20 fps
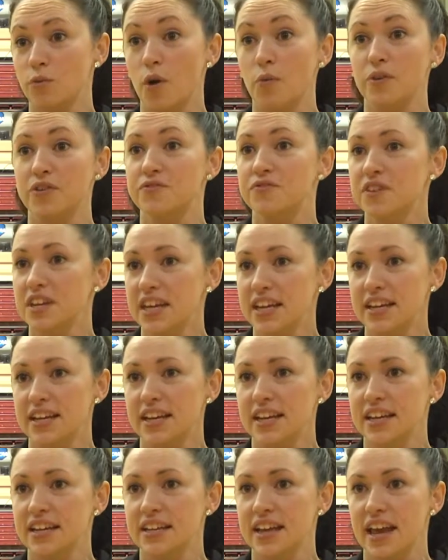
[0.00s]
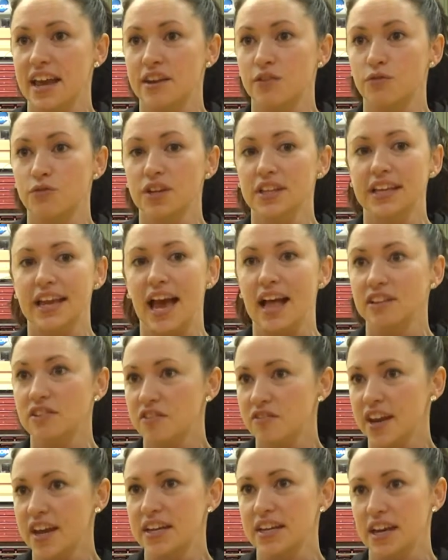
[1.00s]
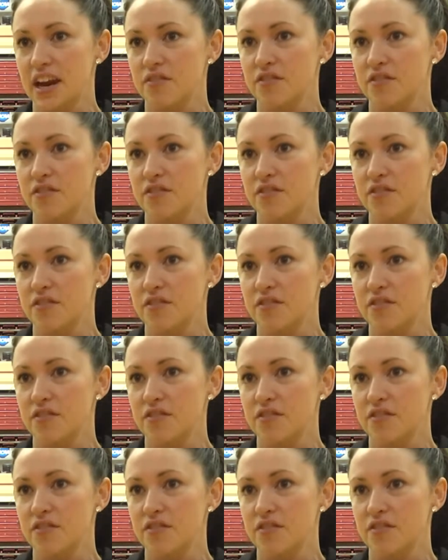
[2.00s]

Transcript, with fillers: what we've needed, and really elevated